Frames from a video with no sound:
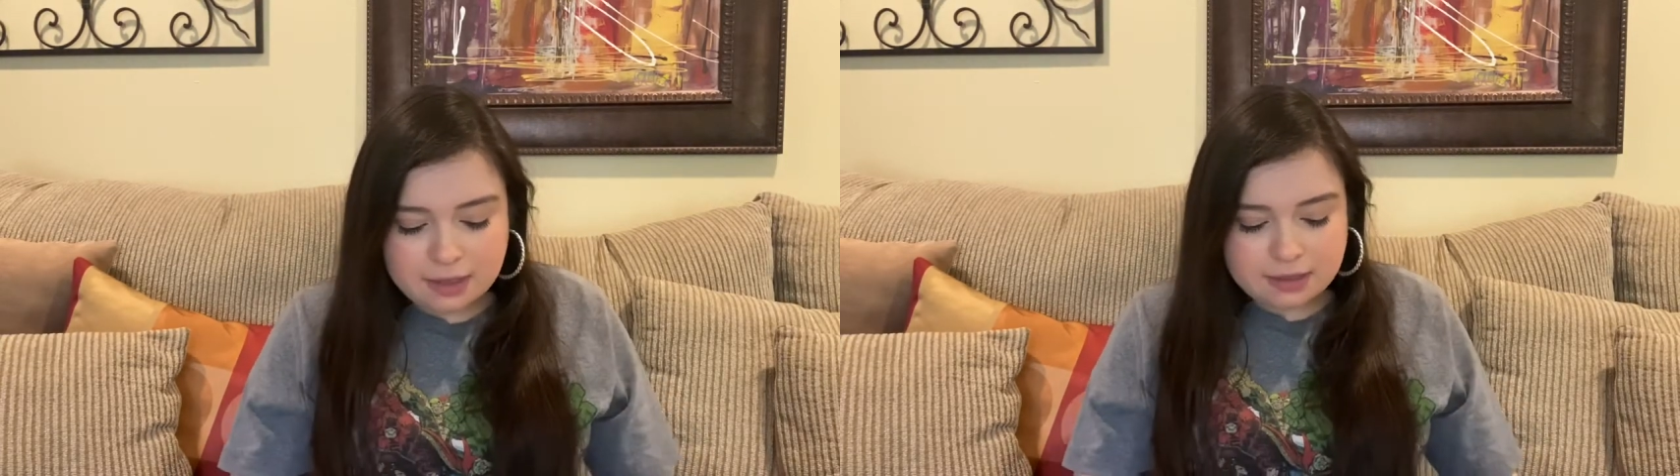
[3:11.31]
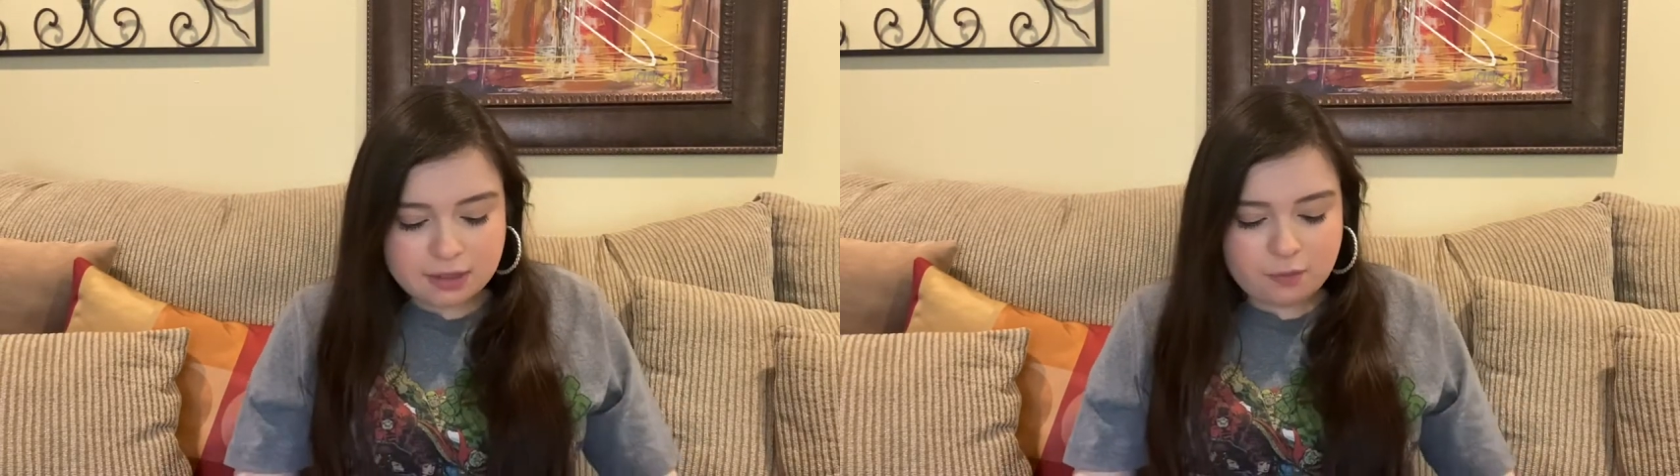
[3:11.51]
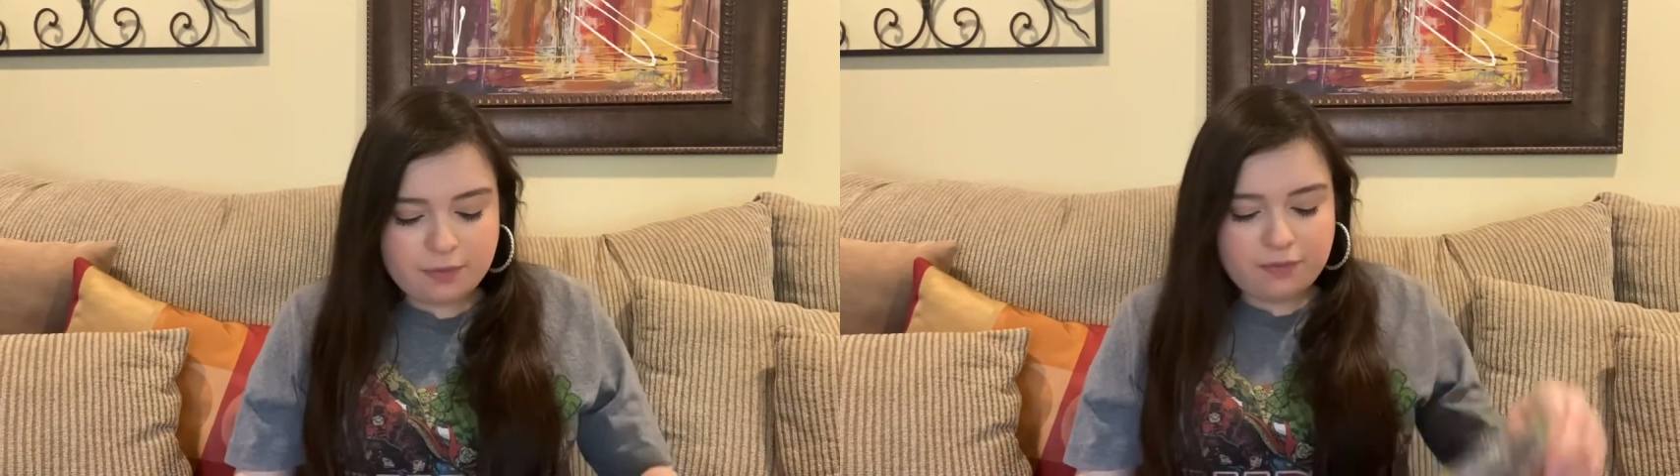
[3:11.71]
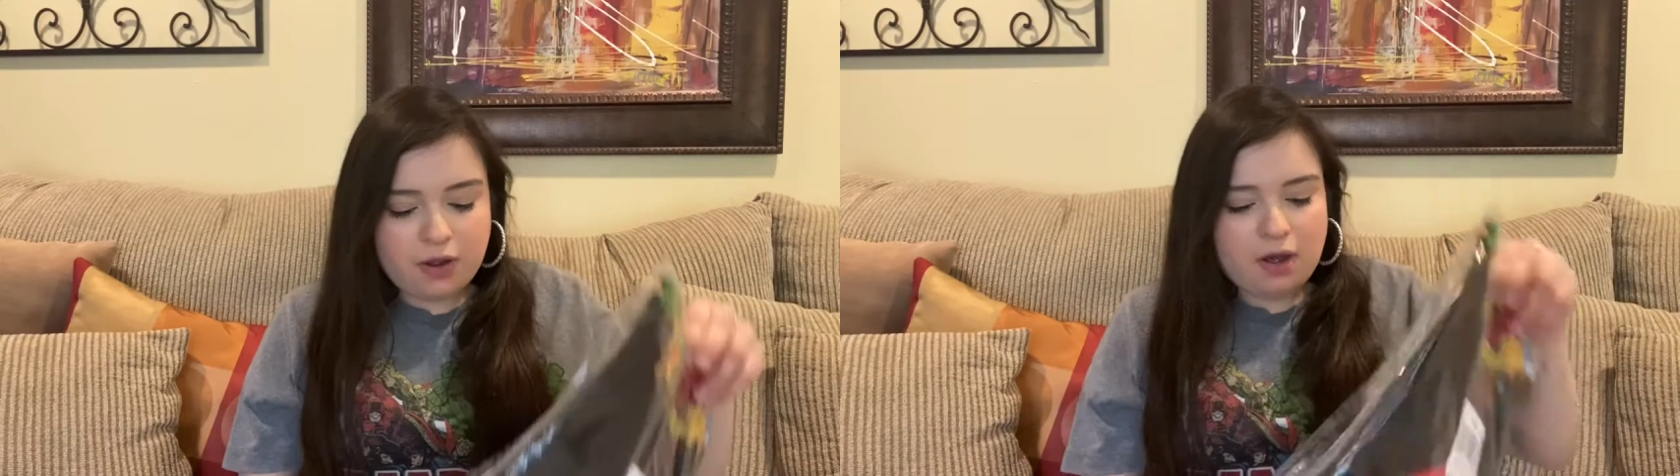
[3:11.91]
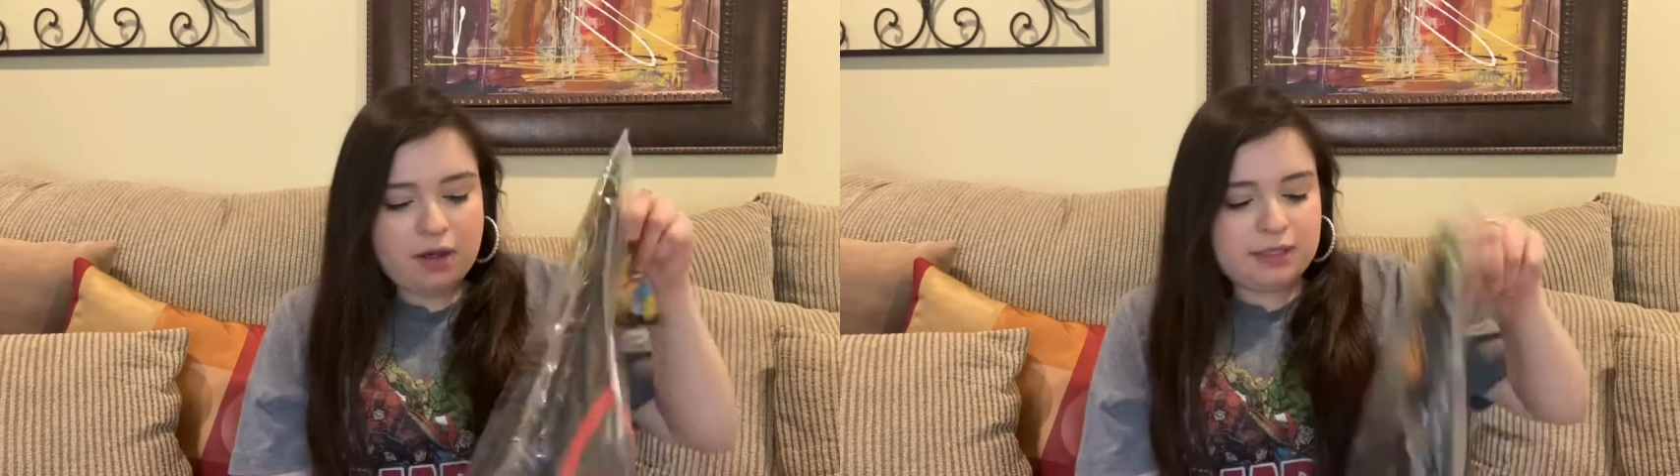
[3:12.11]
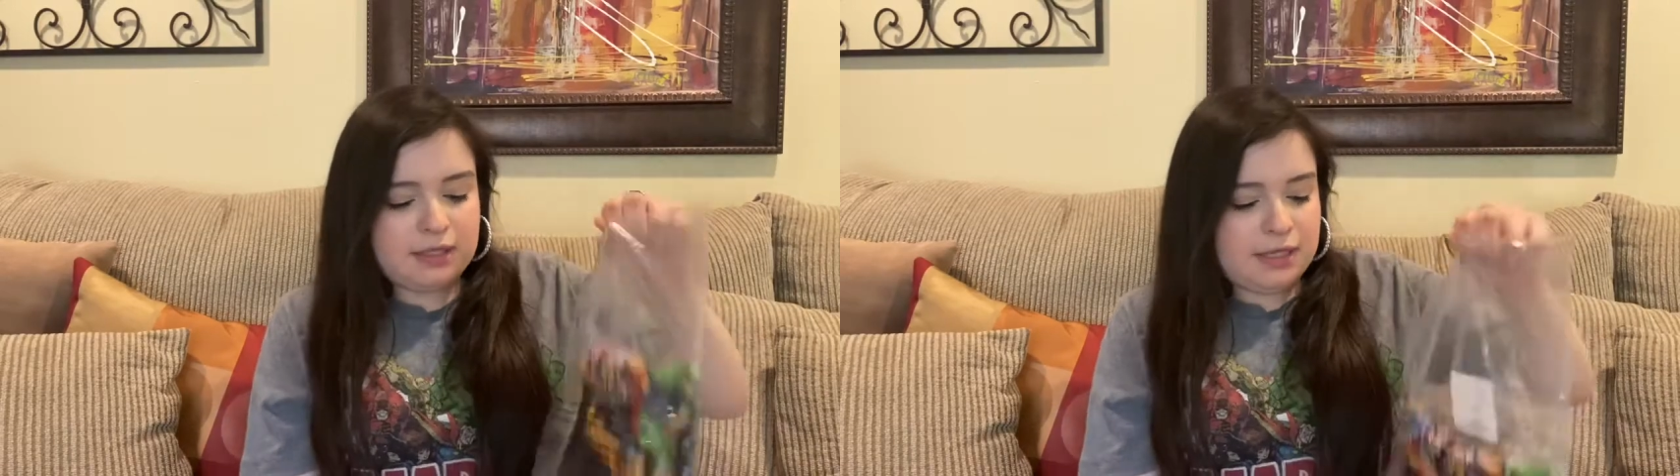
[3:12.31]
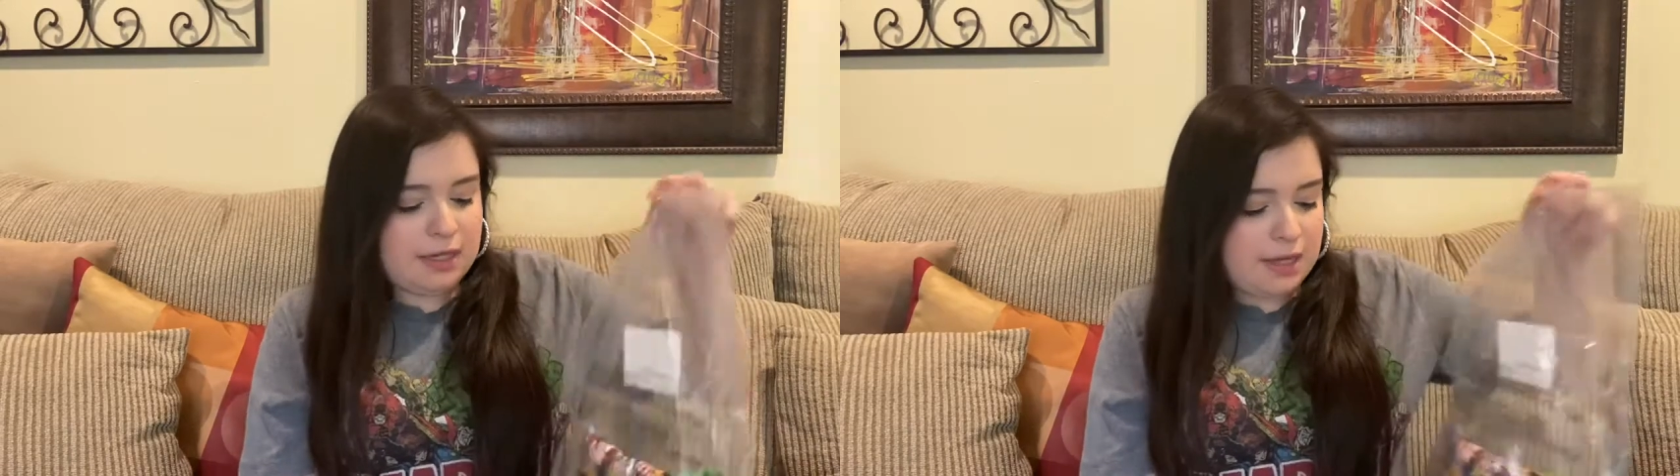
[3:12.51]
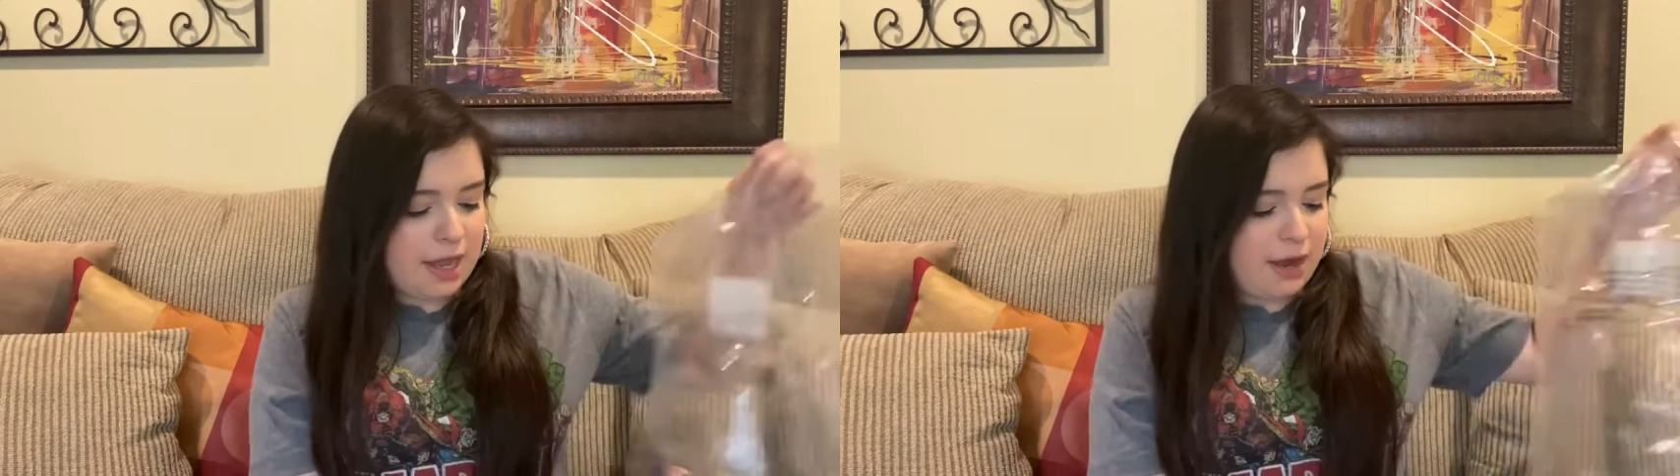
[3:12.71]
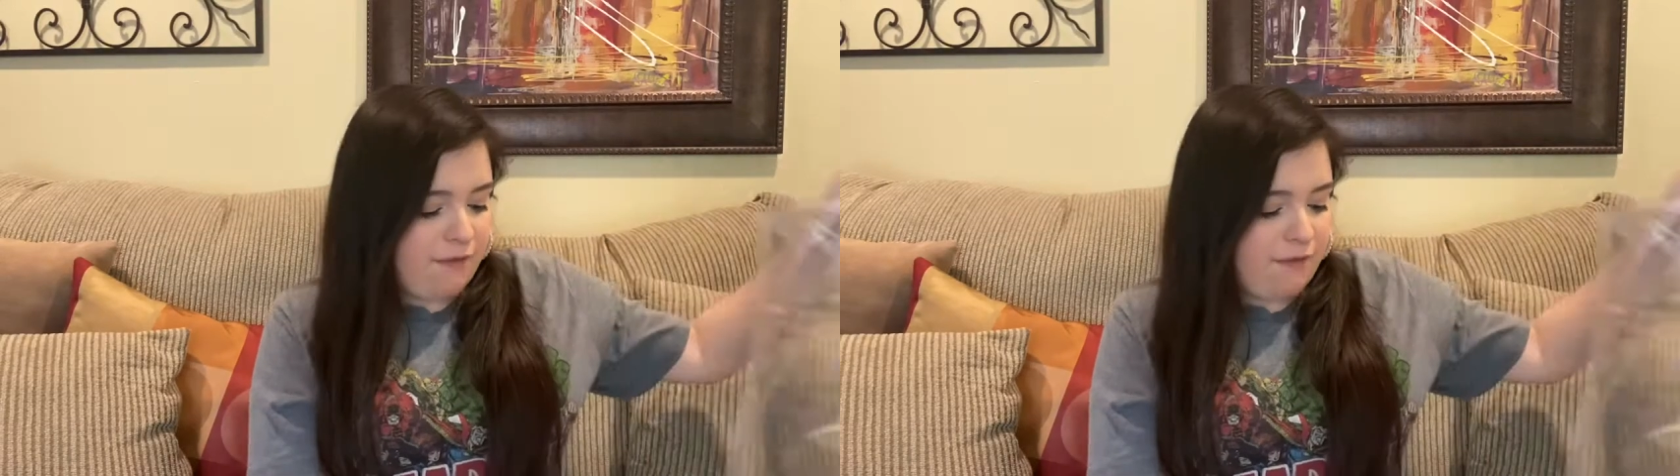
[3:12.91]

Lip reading: So we've got an